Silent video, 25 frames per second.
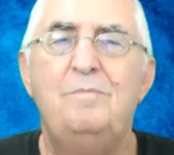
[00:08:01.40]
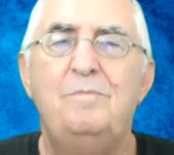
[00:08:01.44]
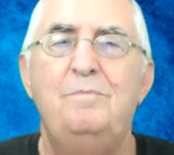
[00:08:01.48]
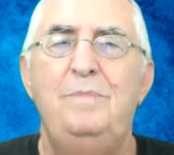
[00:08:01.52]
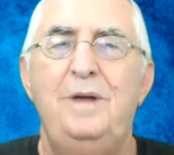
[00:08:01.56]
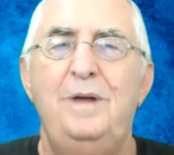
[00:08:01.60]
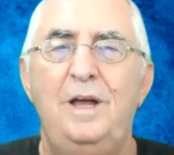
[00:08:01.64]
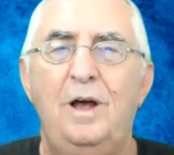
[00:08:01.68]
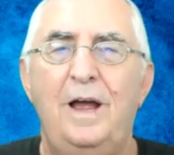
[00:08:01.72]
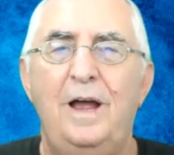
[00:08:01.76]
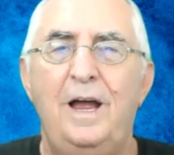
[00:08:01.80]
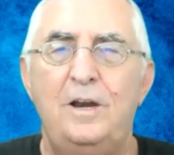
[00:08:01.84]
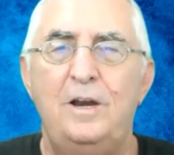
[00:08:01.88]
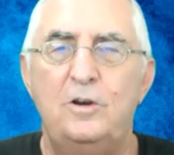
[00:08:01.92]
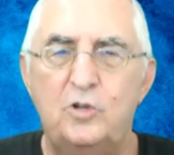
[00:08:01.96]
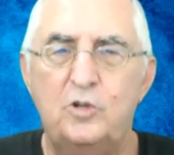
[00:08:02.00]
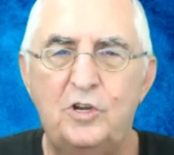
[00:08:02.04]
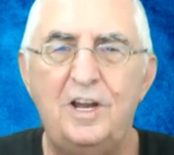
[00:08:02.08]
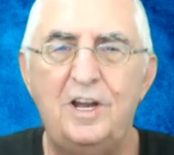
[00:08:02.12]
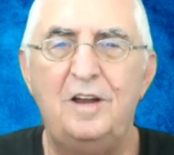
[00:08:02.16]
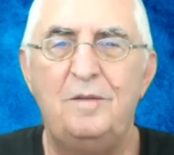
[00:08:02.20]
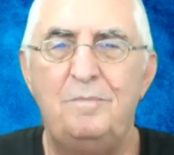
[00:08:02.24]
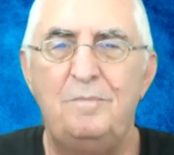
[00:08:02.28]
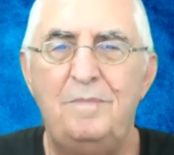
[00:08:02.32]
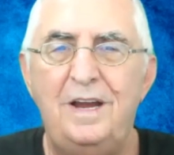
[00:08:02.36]
Bill had
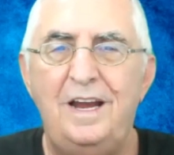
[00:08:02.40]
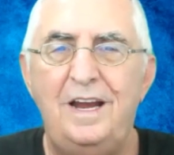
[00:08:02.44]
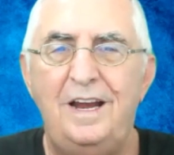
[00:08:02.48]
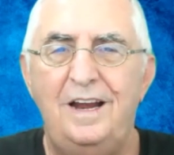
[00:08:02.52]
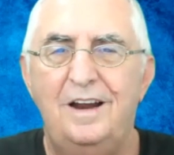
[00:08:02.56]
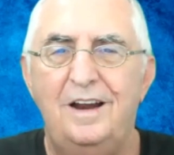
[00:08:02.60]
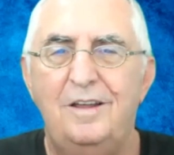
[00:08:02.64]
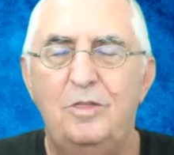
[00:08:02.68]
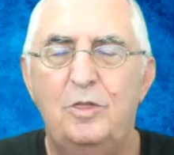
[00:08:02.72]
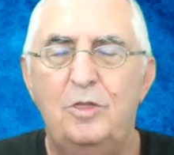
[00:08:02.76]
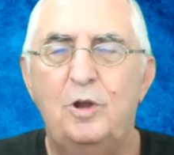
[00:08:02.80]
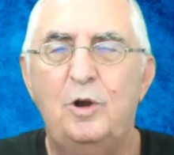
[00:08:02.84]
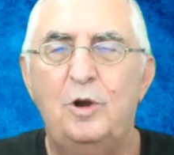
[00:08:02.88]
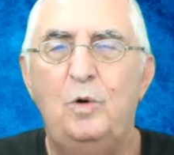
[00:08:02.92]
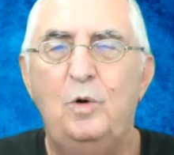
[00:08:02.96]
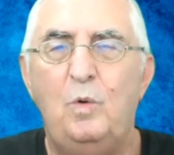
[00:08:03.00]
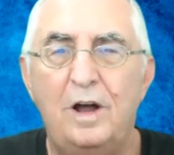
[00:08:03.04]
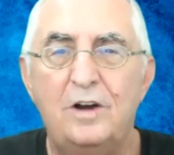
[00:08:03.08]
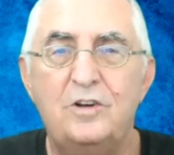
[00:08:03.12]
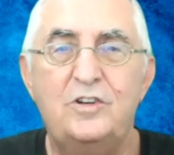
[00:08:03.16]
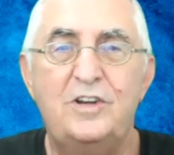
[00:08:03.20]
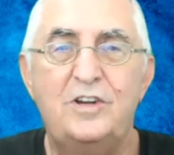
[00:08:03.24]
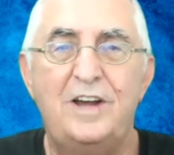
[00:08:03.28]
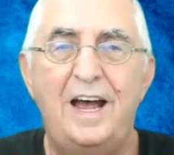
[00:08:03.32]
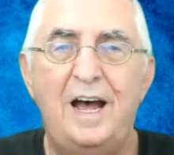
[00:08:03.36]
sent me through
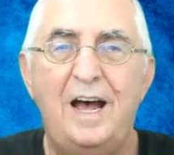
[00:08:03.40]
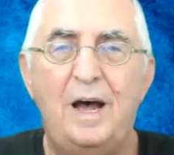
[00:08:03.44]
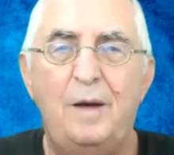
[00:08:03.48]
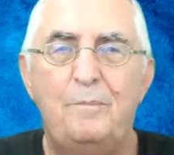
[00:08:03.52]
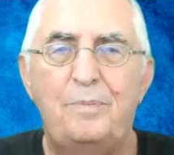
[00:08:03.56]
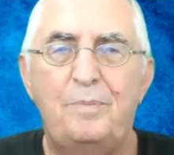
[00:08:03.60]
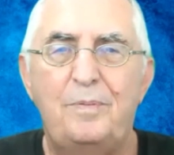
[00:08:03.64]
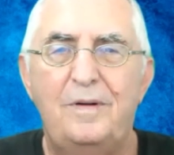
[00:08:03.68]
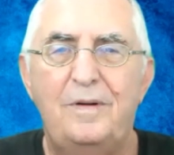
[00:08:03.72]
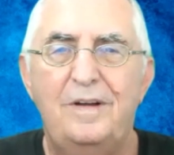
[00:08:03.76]
WhatsApp.